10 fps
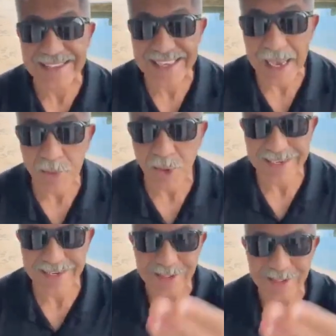not some
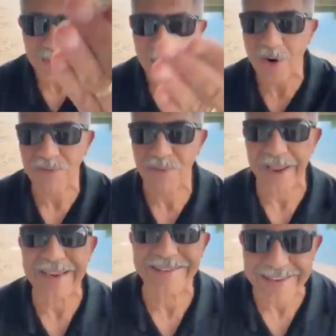lady or some
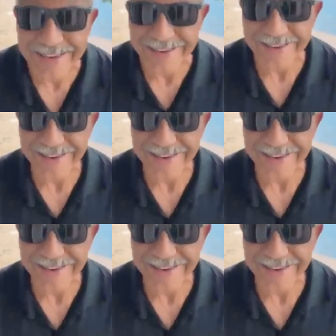guy on top of the